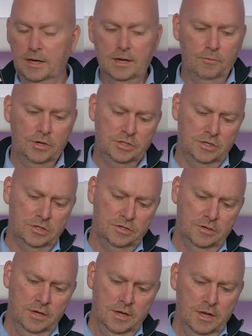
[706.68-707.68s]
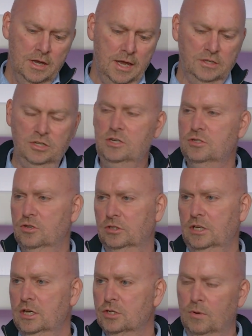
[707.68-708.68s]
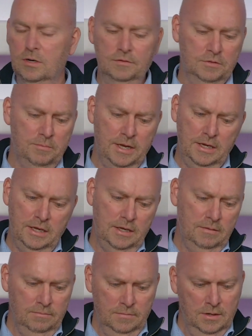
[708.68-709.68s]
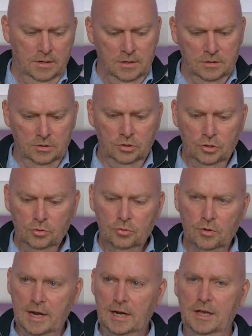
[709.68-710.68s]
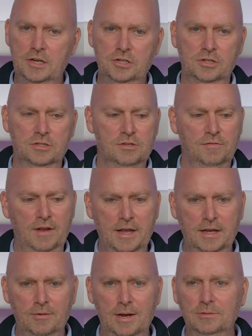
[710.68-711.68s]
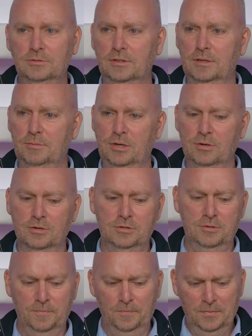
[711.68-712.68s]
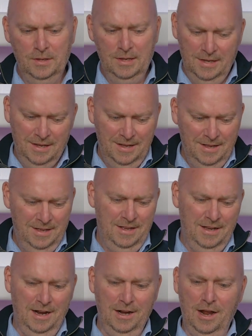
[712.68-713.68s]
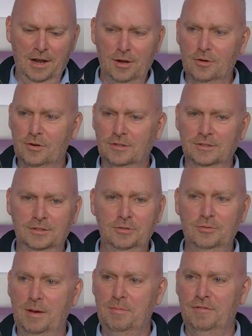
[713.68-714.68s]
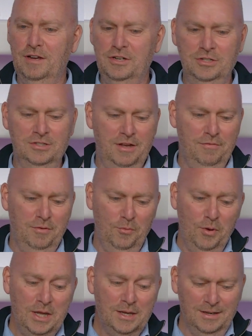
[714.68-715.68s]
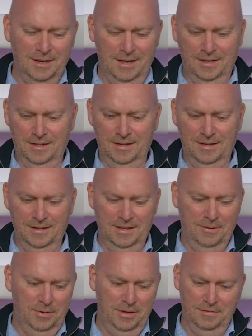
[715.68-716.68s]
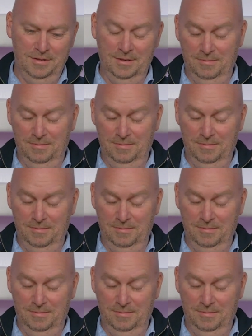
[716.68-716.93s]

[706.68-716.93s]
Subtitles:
and CSRD is one of the many new regulations flying around, because I learn new abbreviations every week. Like then we have